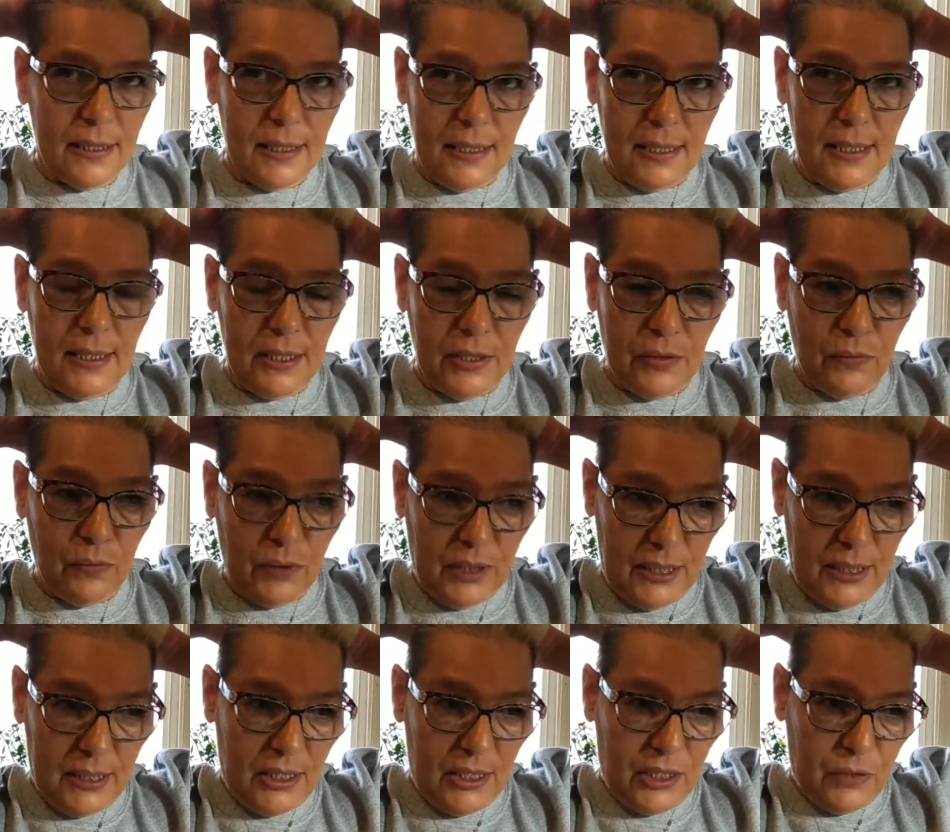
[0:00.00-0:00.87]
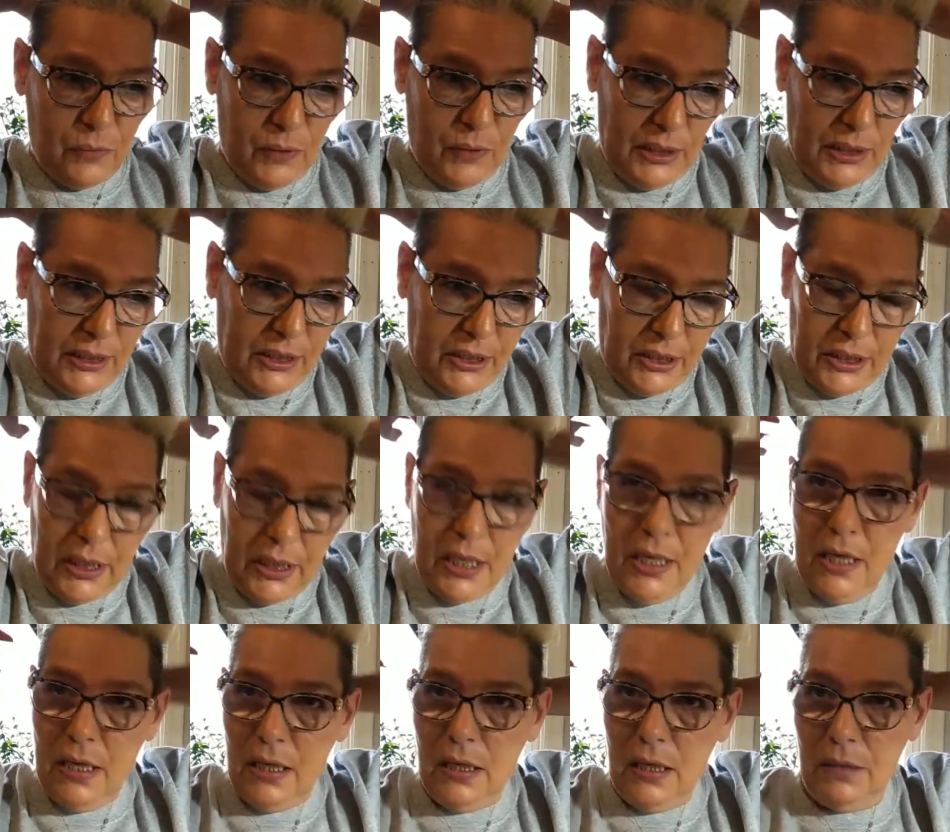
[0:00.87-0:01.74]
This is this is really good.
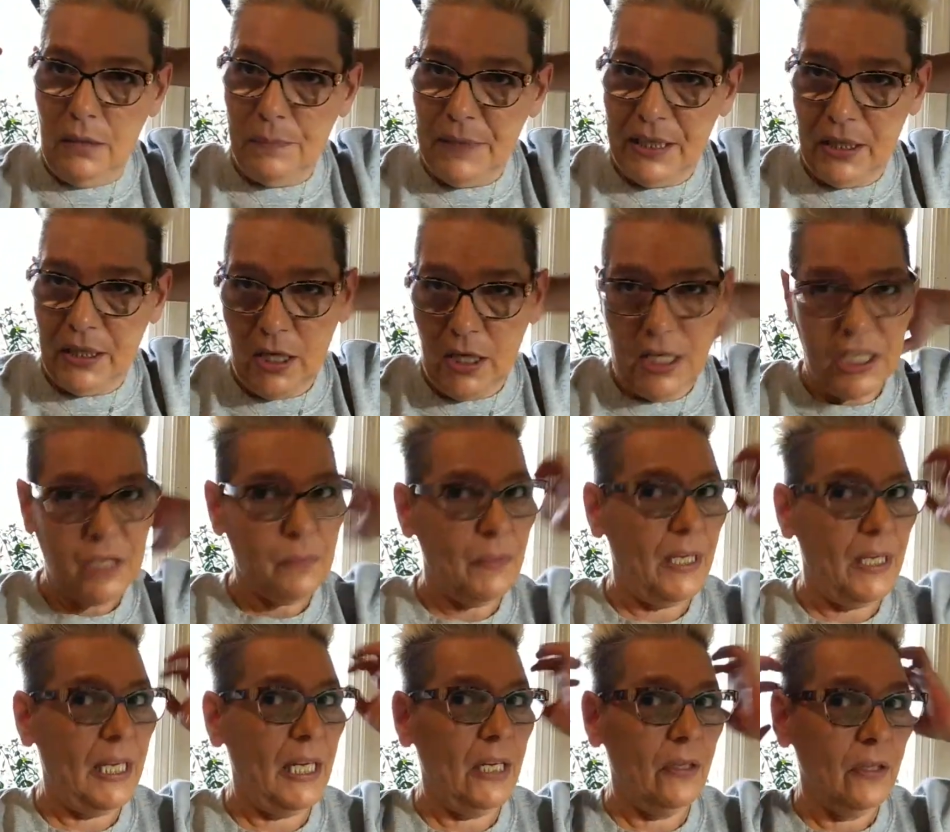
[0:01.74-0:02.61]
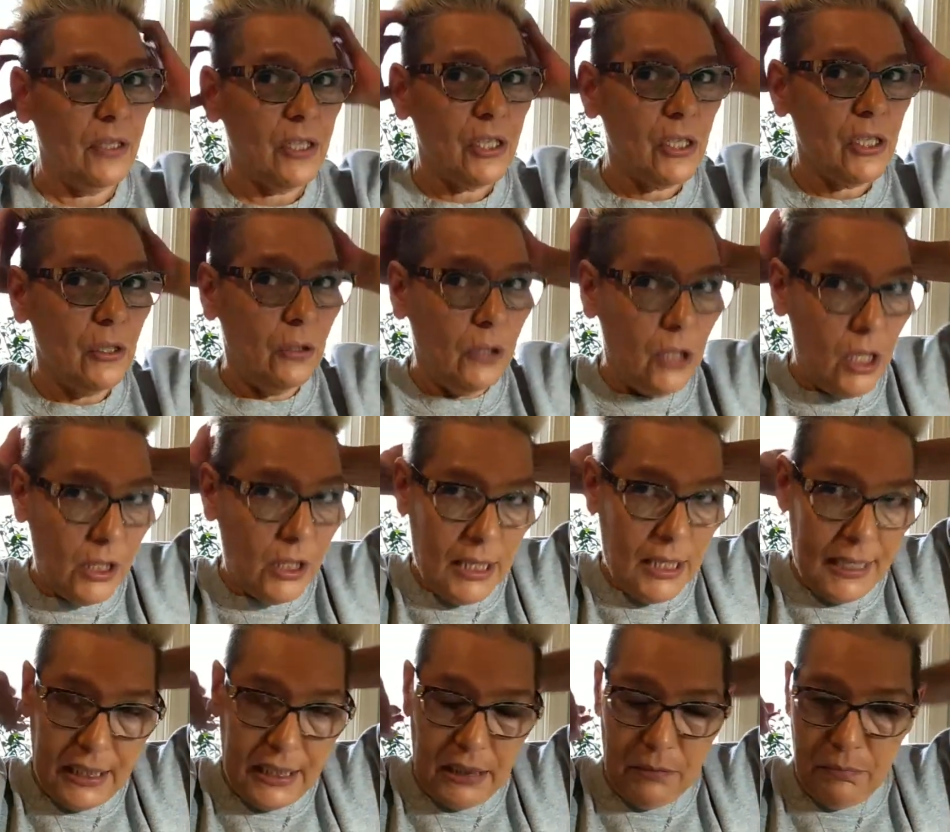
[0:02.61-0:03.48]
Oh my gosh, my hair is so long
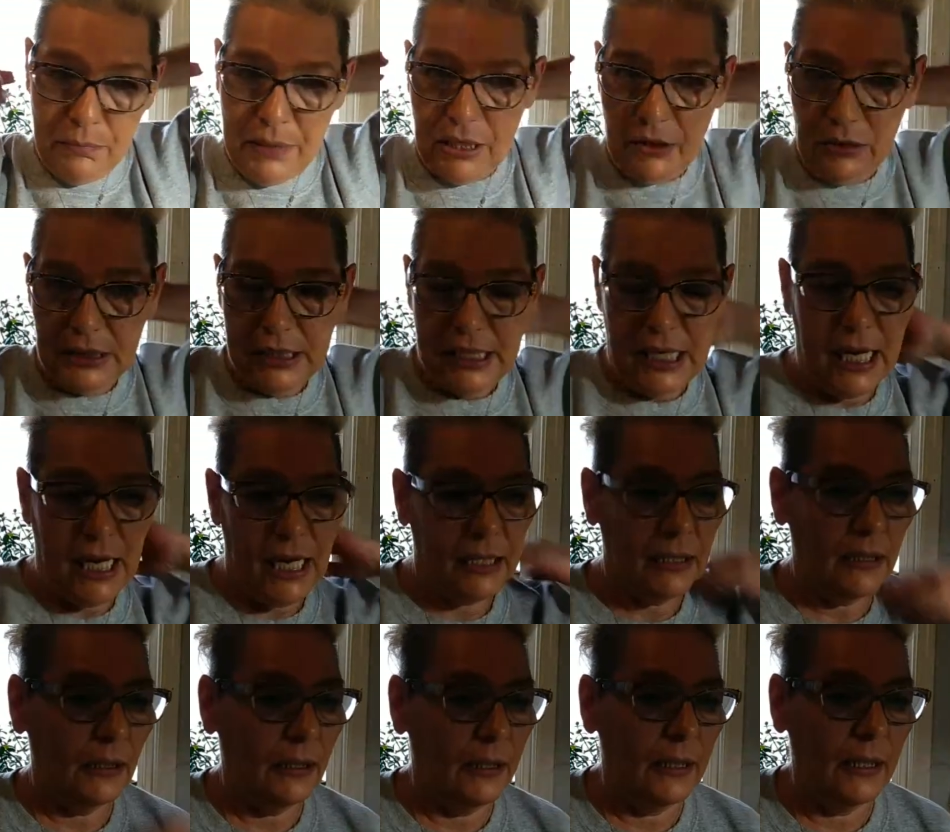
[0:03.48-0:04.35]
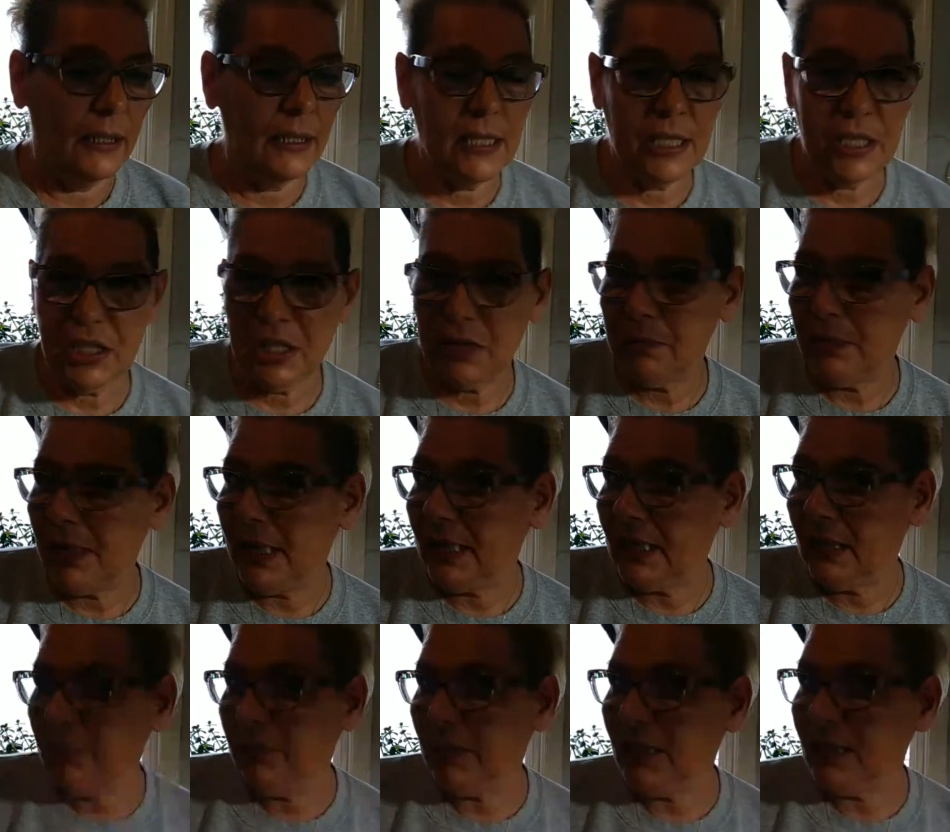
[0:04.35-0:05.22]
I can barely handle it. It's just
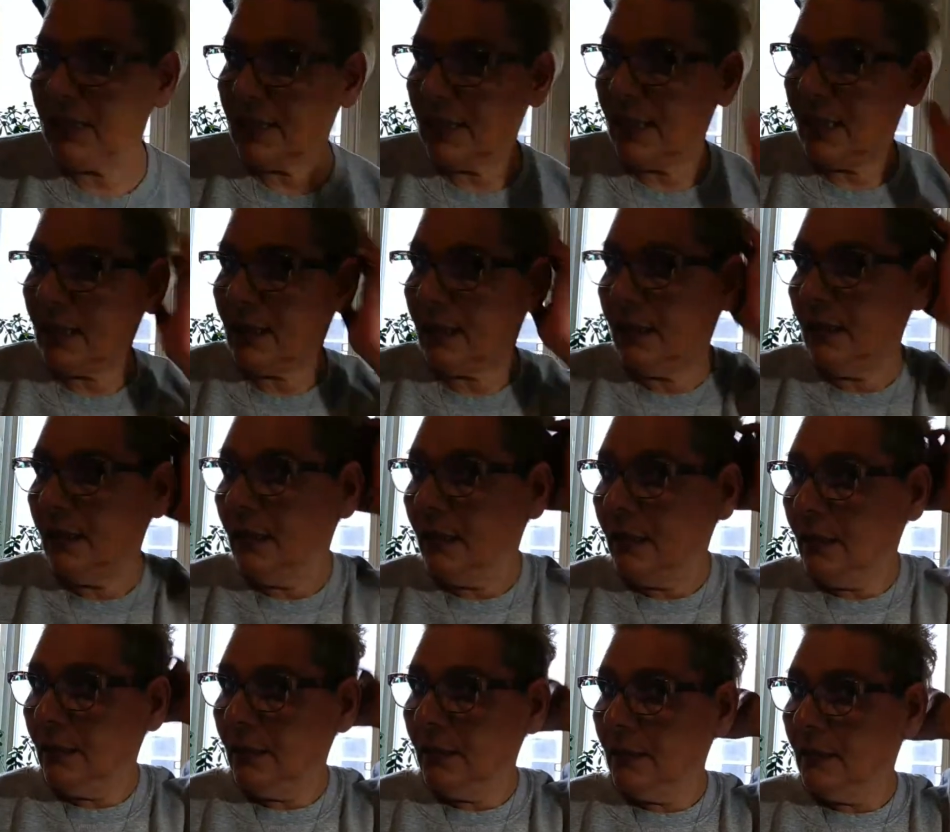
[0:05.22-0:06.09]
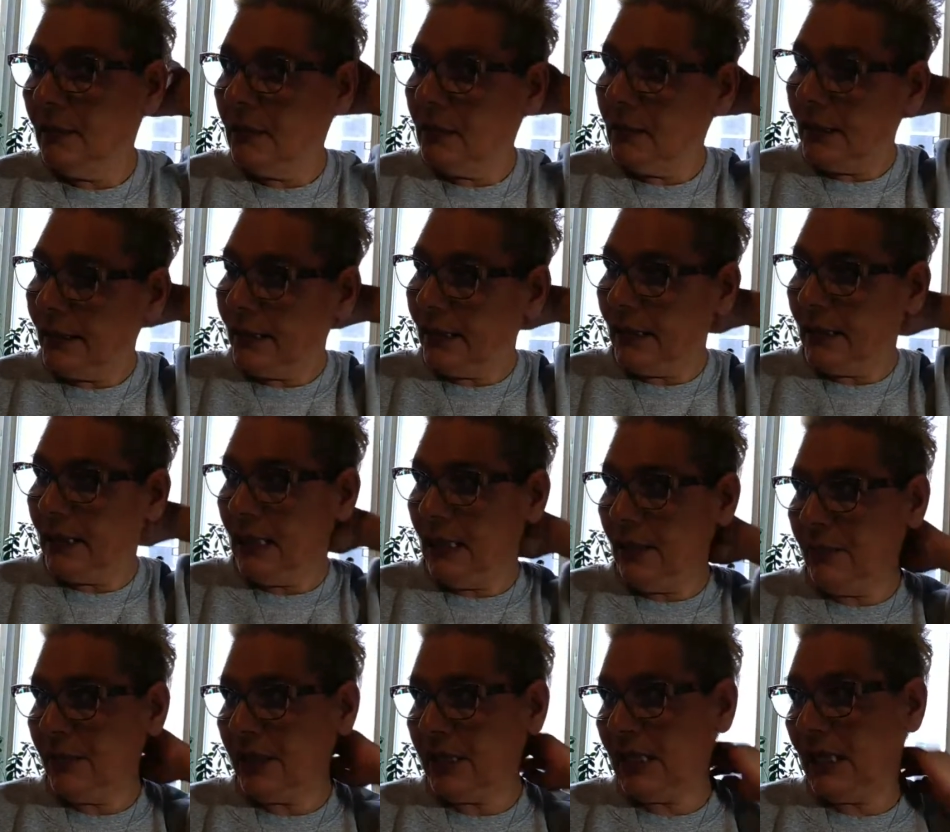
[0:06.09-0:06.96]
making me sick. Like it
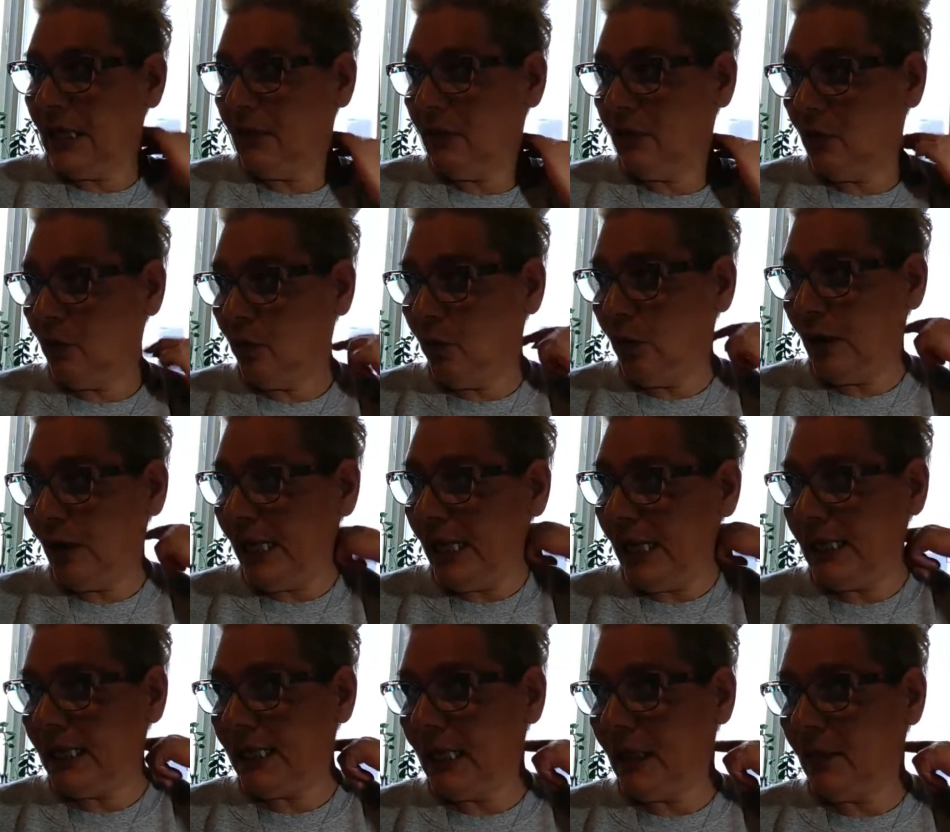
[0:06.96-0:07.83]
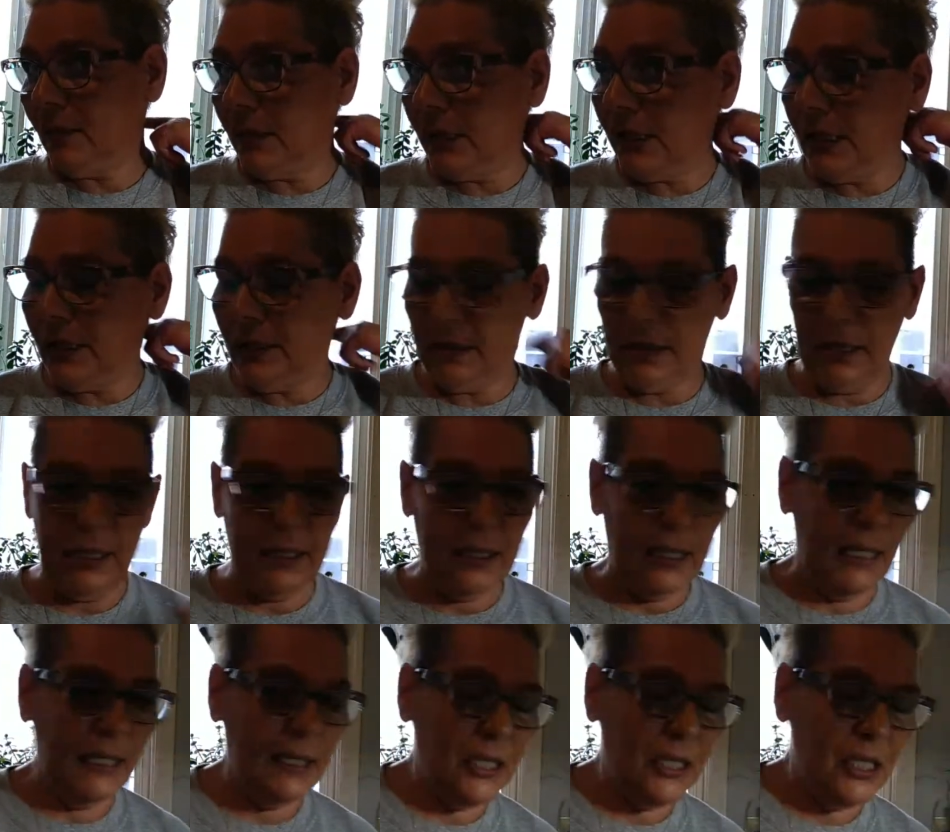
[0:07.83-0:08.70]
comes down way down here
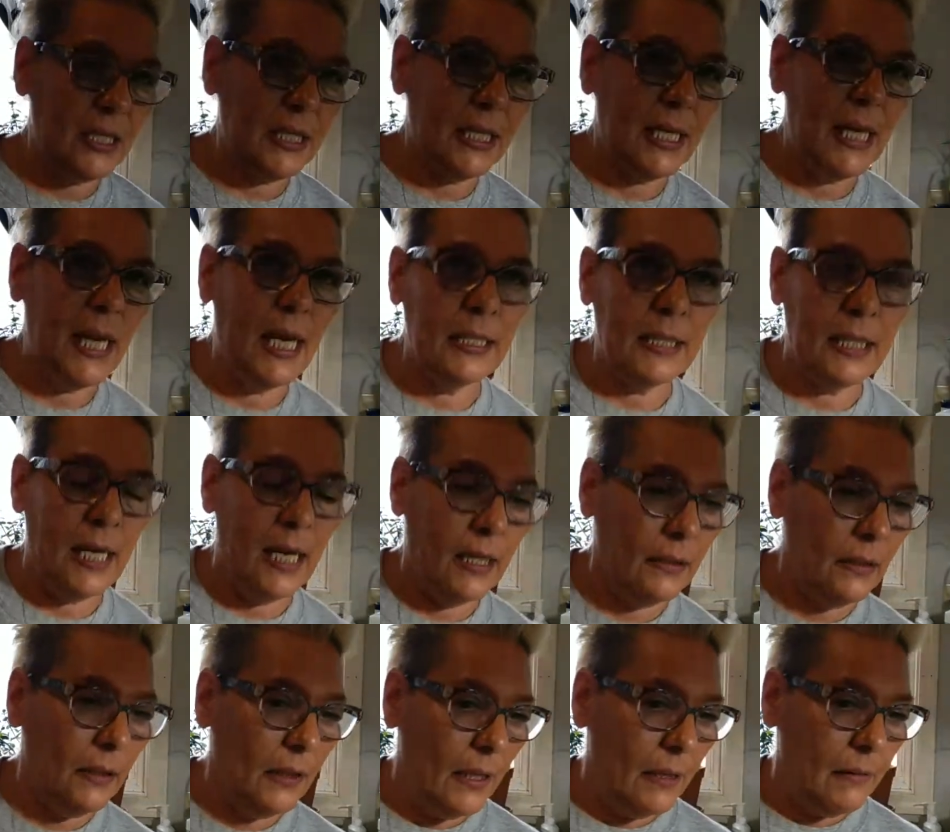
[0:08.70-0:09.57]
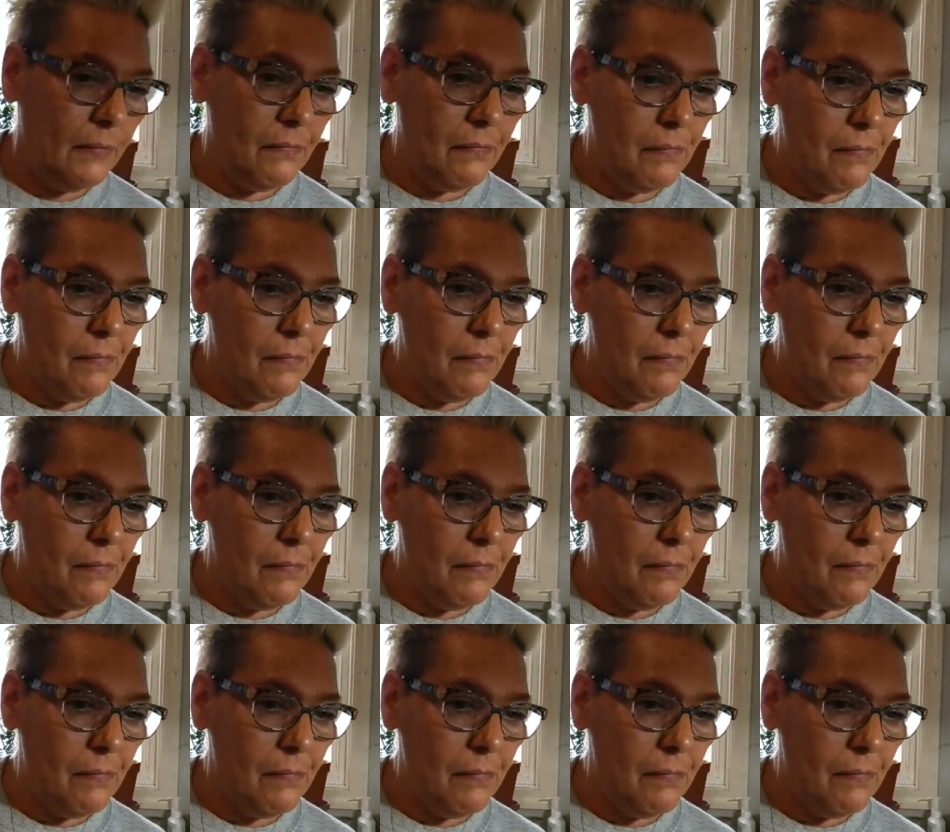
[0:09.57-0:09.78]
and I just can't handle it.